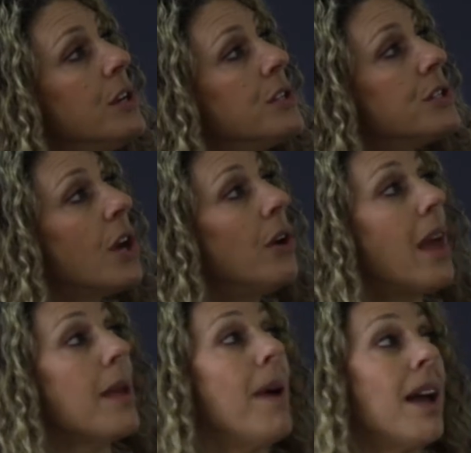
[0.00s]
So
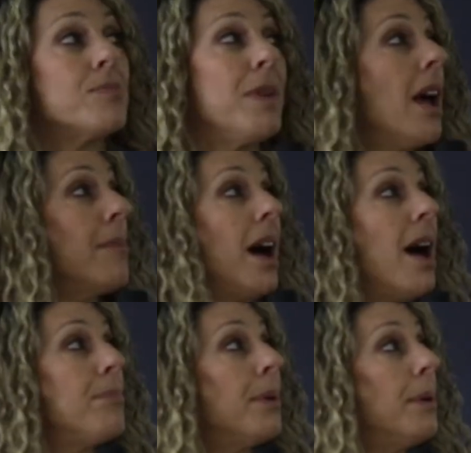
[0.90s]
they might become
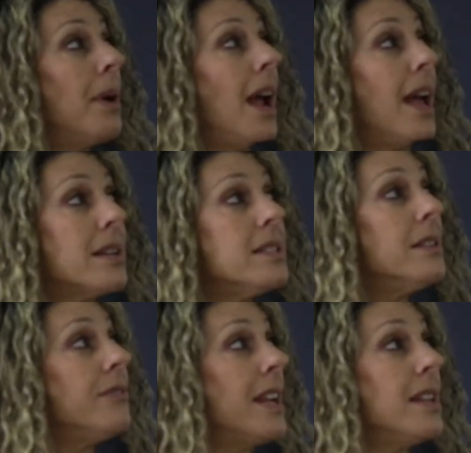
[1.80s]

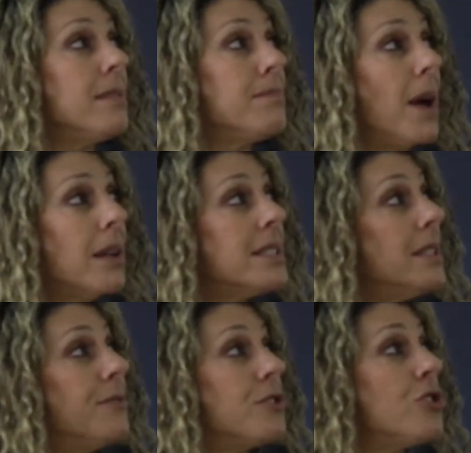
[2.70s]
hyperactive,
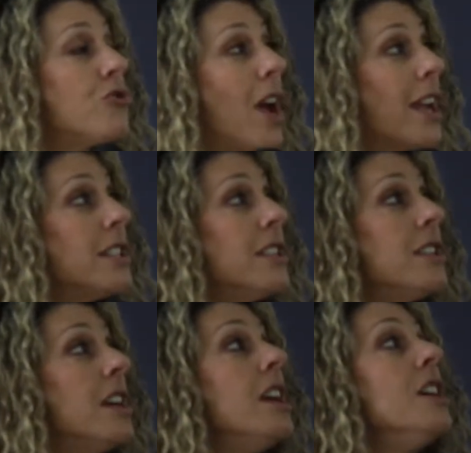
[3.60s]
impulsive,
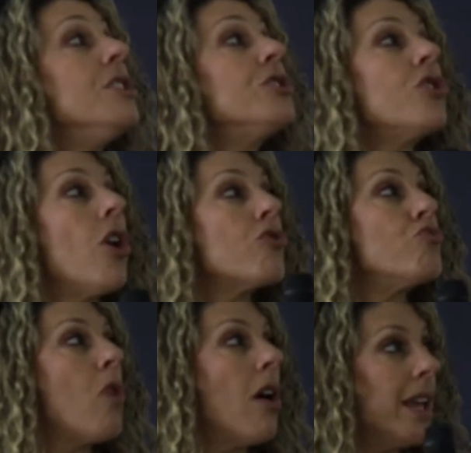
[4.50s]
distracted, start
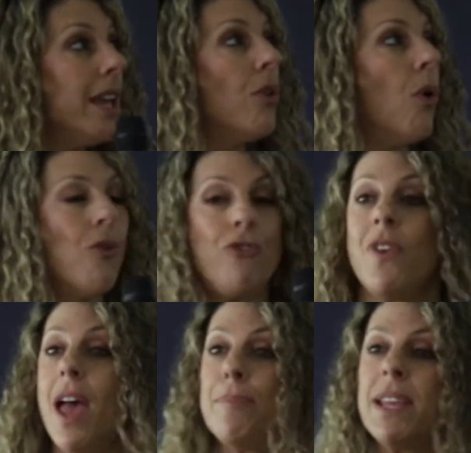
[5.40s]
rocking or
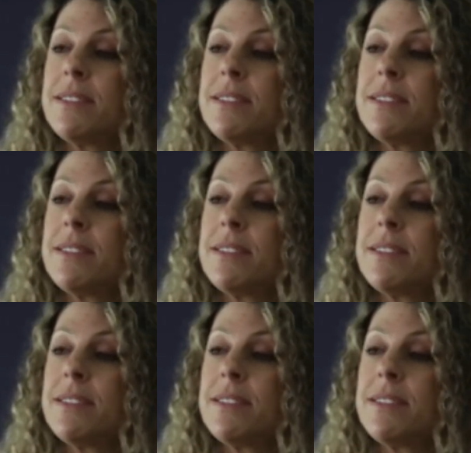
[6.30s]
flapping.